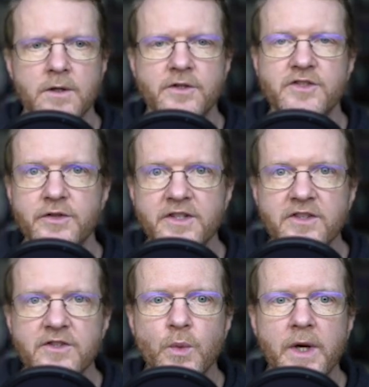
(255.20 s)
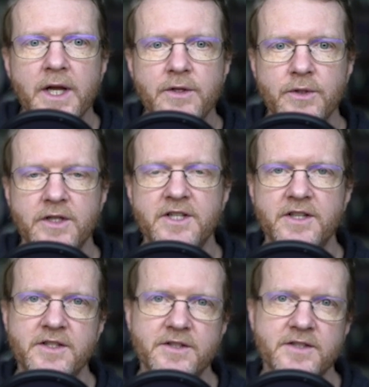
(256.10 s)
So this is where unit
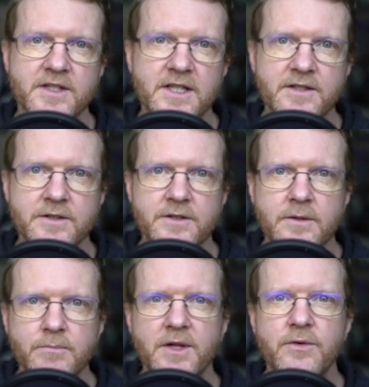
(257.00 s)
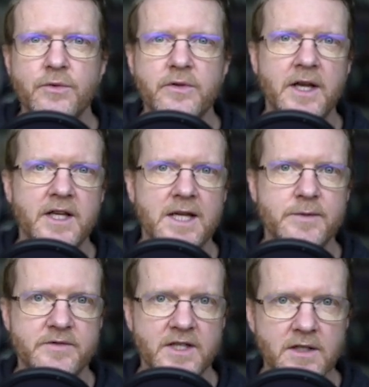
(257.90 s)
testing started, but through that game
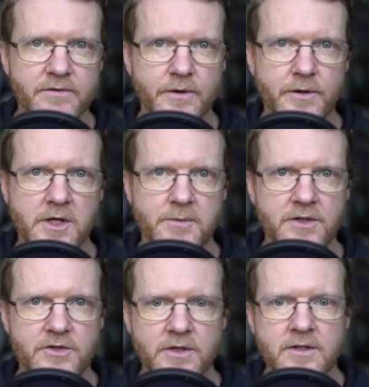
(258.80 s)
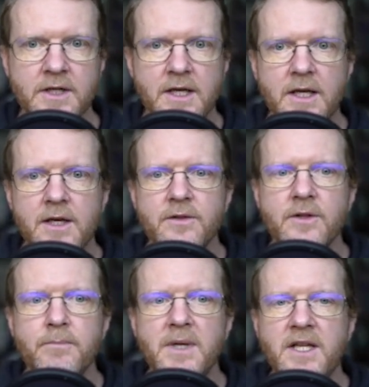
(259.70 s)
of telephone I mentioned,
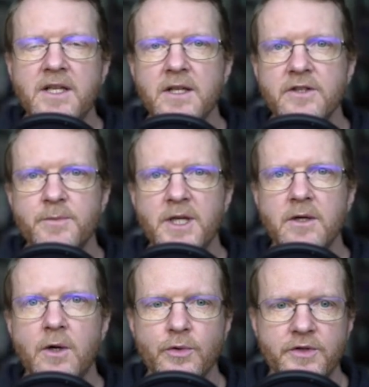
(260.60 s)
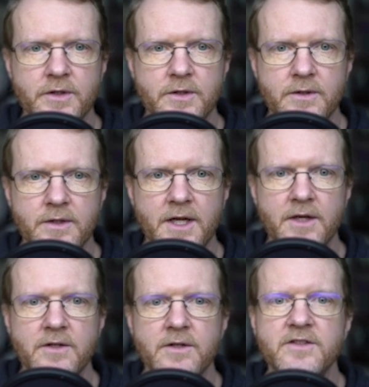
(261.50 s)
the meaning has been altered
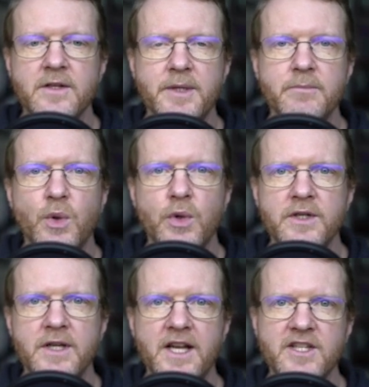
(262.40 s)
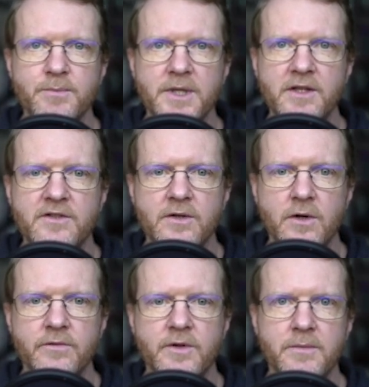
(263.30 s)
and some important aspects
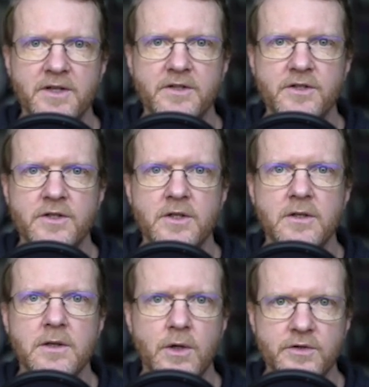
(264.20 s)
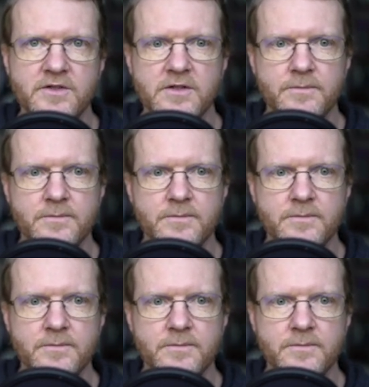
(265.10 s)
of the message lost.